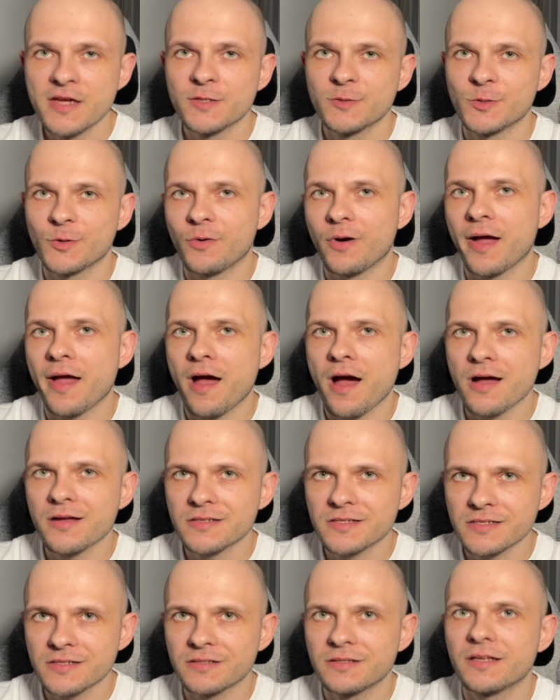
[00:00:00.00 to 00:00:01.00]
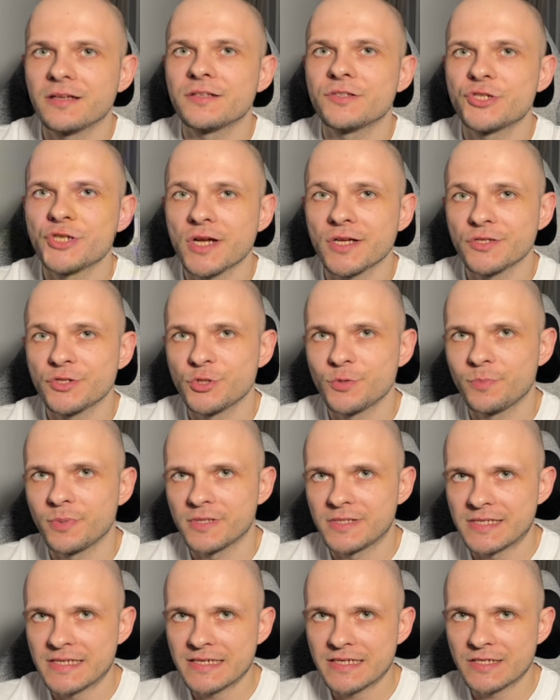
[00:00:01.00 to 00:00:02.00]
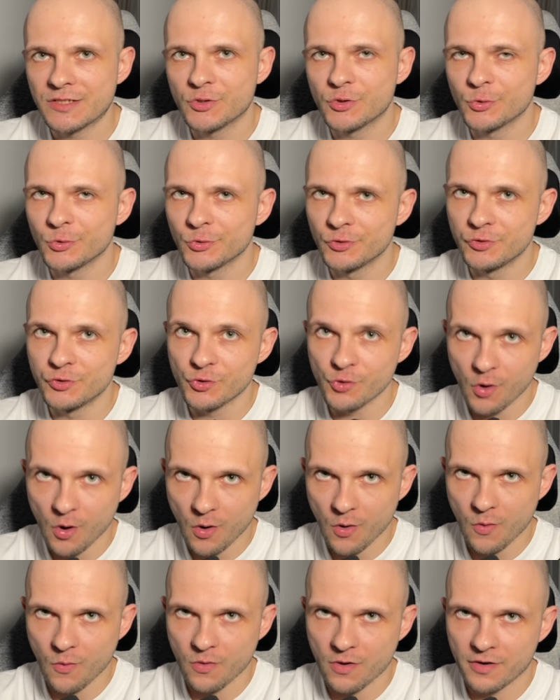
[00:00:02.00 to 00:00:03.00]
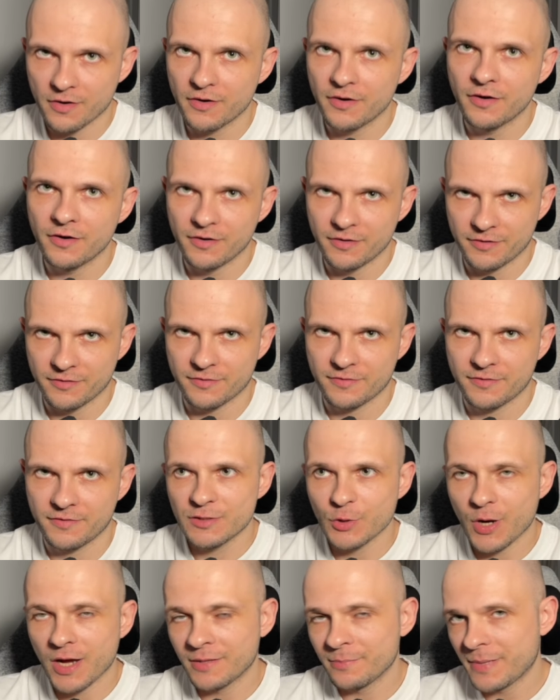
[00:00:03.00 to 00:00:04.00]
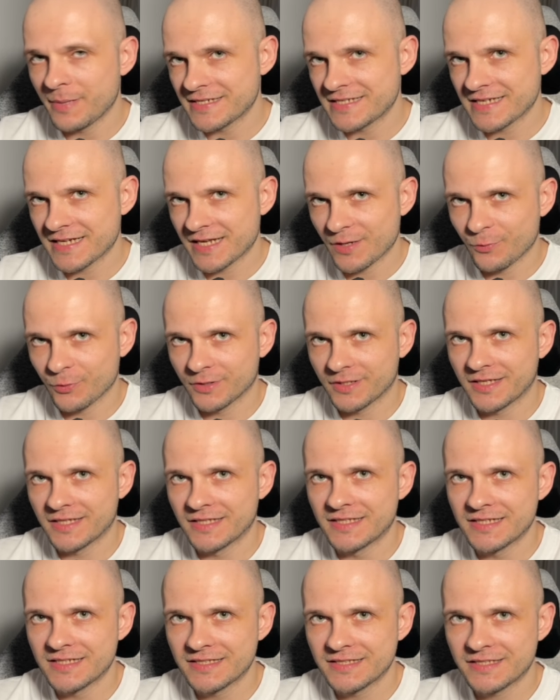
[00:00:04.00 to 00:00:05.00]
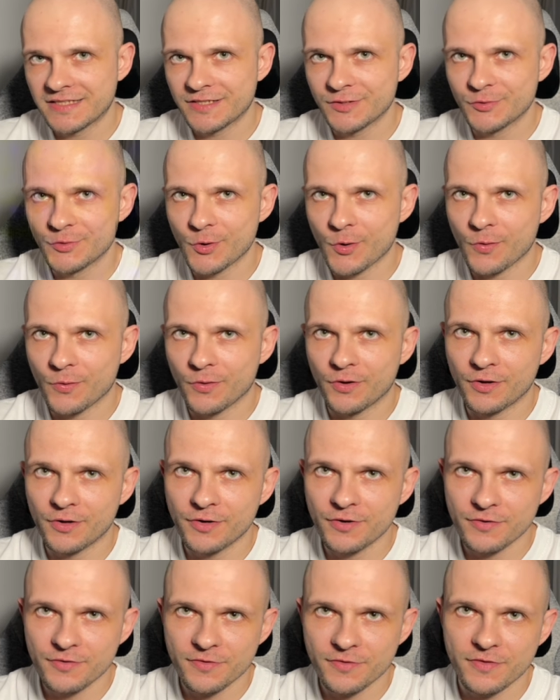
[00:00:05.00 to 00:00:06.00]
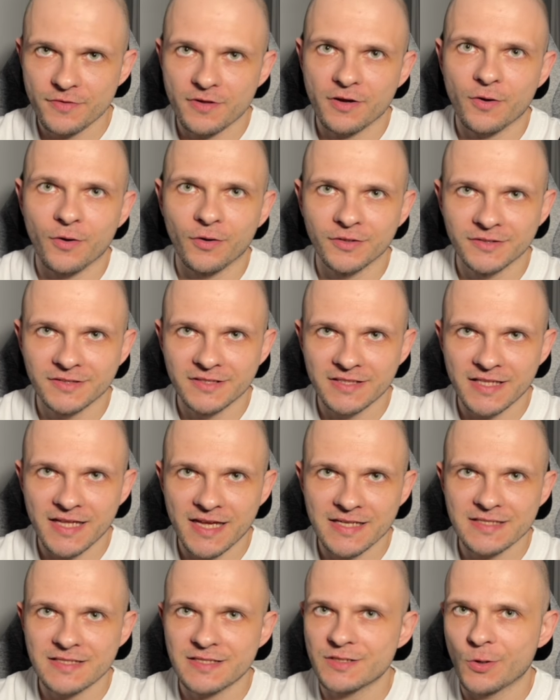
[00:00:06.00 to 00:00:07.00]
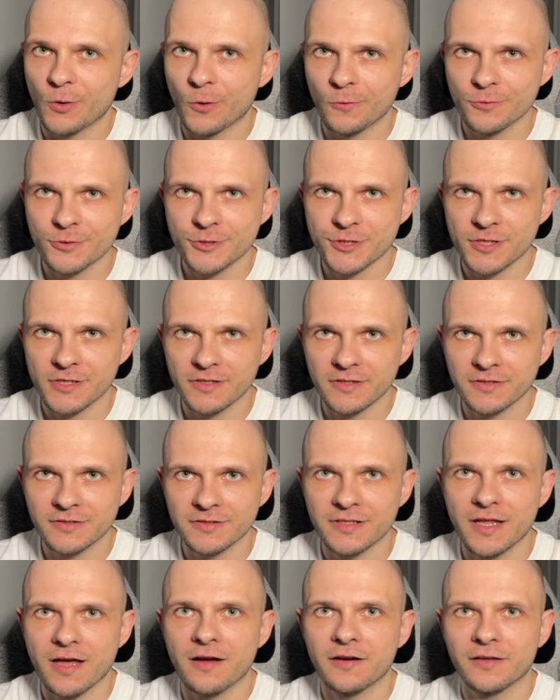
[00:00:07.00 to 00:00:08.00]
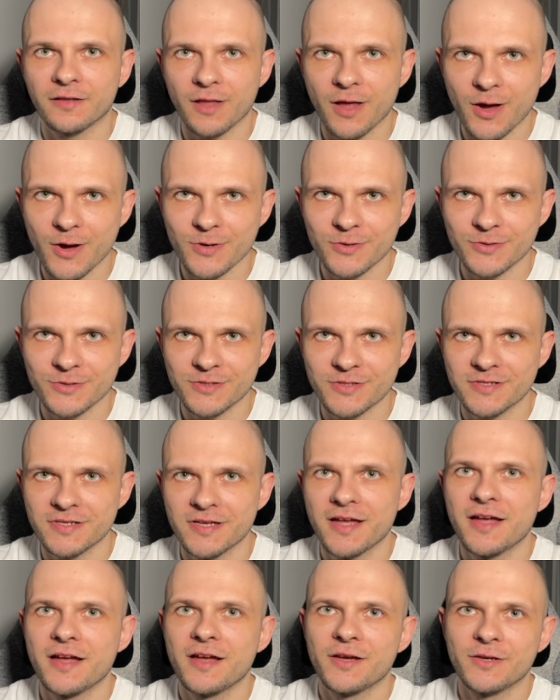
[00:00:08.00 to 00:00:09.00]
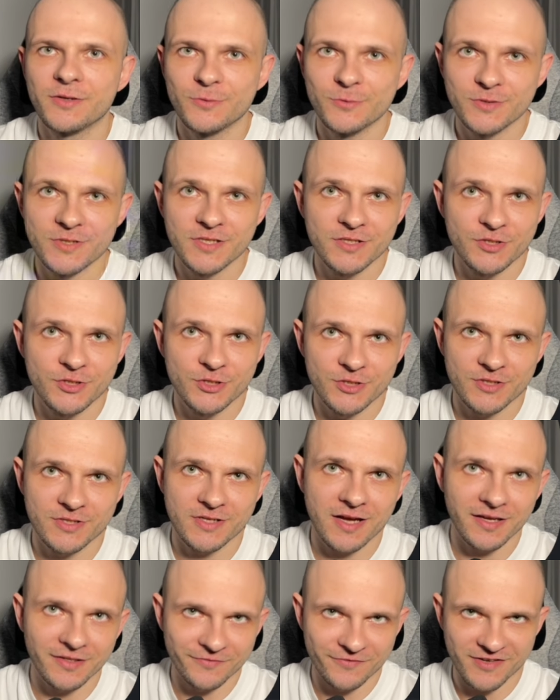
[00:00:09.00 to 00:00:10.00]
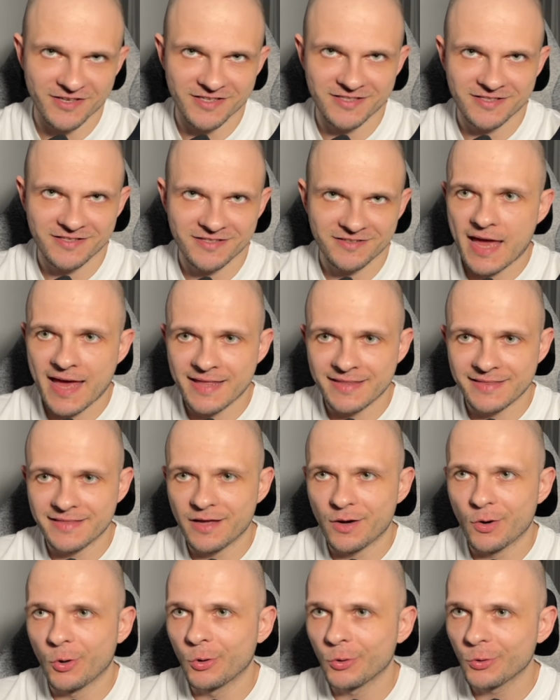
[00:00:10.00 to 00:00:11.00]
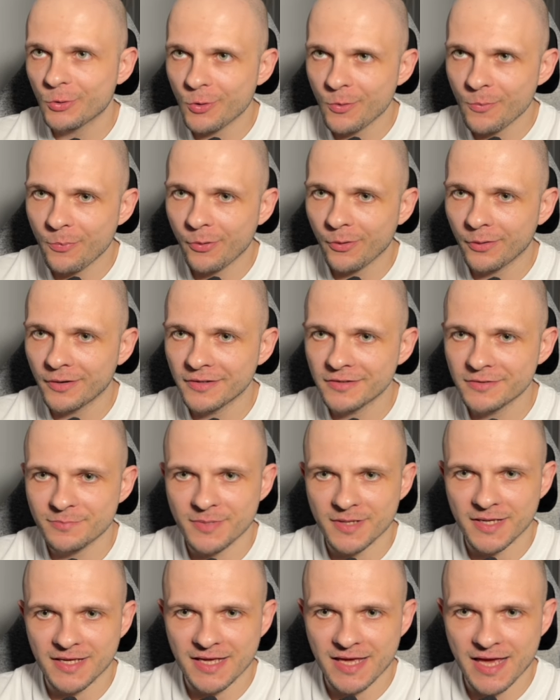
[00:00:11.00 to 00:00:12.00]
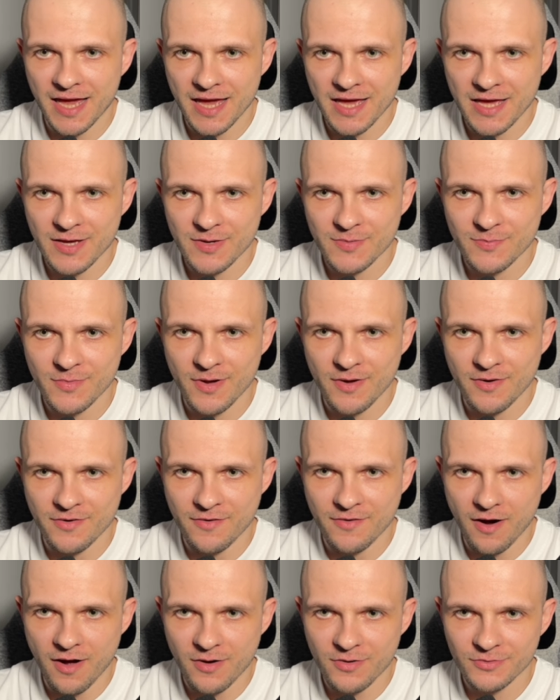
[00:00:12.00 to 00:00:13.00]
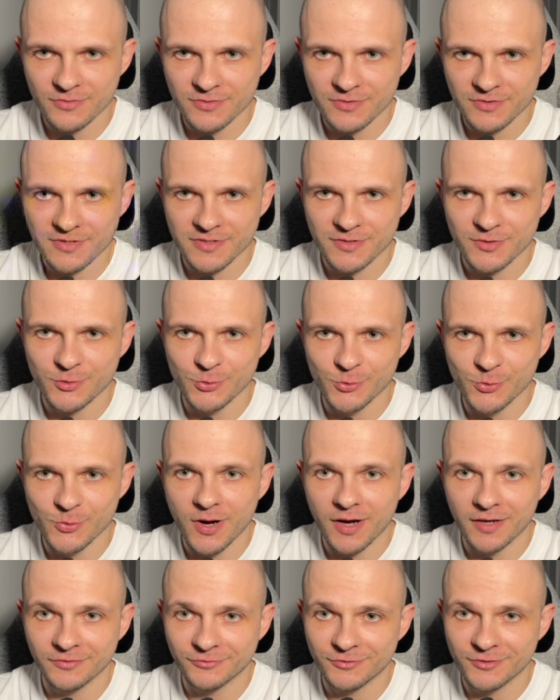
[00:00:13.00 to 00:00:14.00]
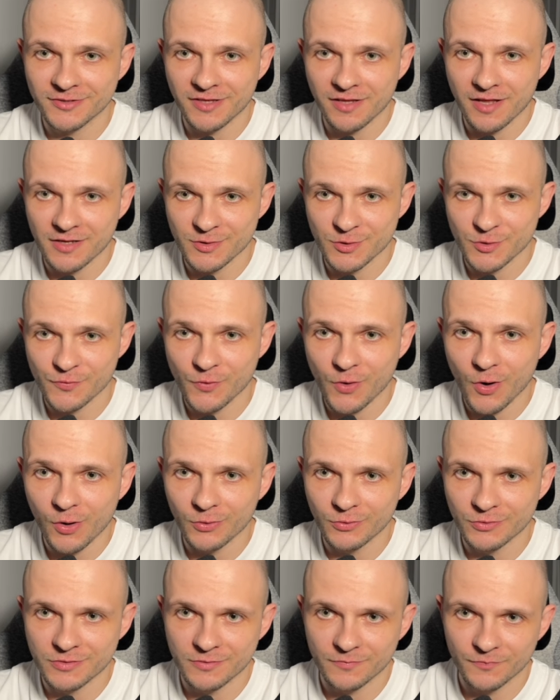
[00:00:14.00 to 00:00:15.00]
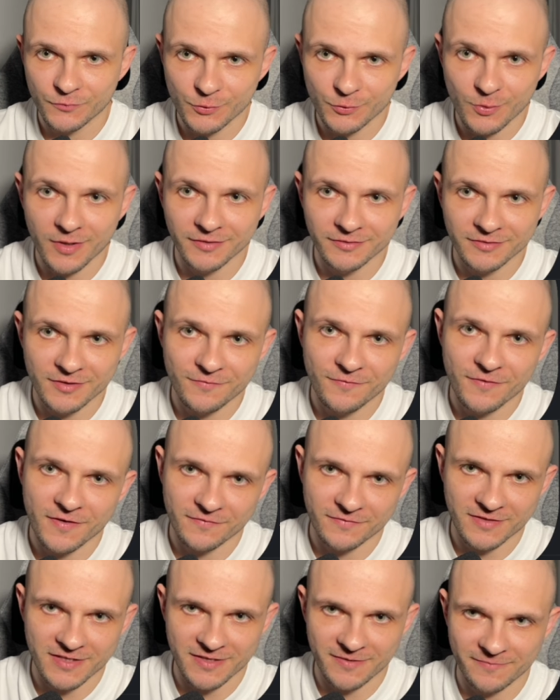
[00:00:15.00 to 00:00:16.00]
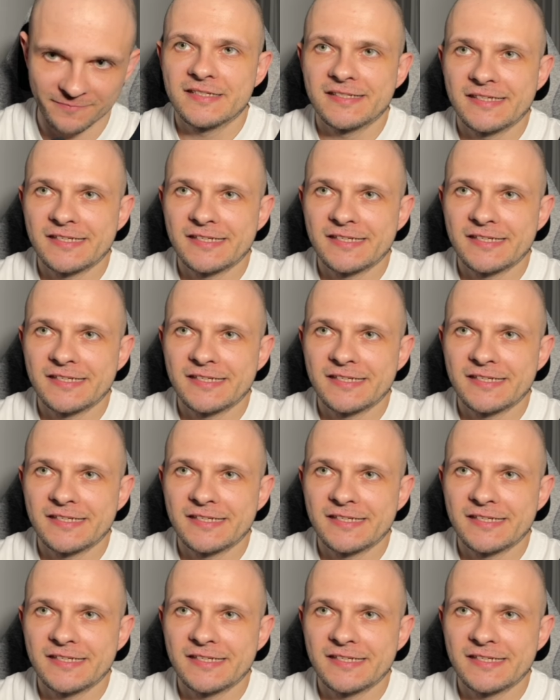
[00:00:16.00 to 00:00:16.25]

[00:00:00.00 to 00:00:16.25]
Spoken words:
So I asked ChatGPT to draw Earth. So, and basically what he did, he drew Earth, continents, ocean, clouds, using just canvas. And the whole component became around 200 lines of code, 250.